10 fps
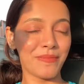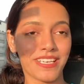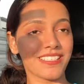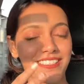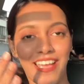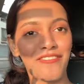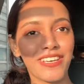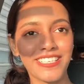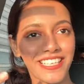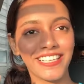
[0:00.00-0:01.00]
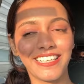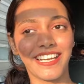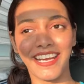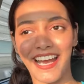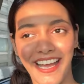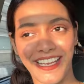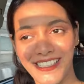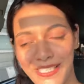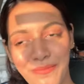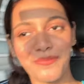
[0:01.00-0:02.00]
because every single day I
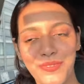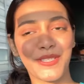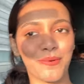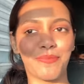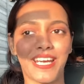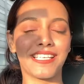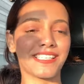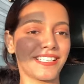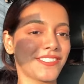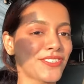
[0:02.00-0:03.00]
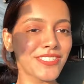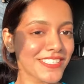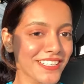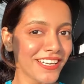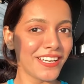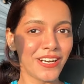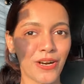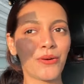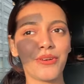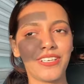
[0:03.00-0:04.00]
get some surprise and it's just
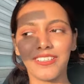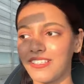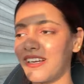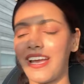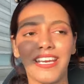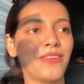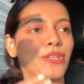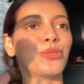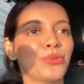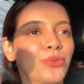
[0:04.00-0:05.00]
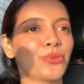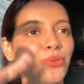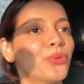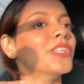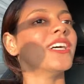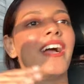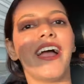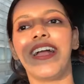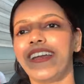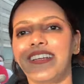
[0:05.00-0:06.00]
a good. Anyway, thoo.
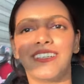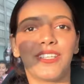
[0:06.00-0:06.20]
And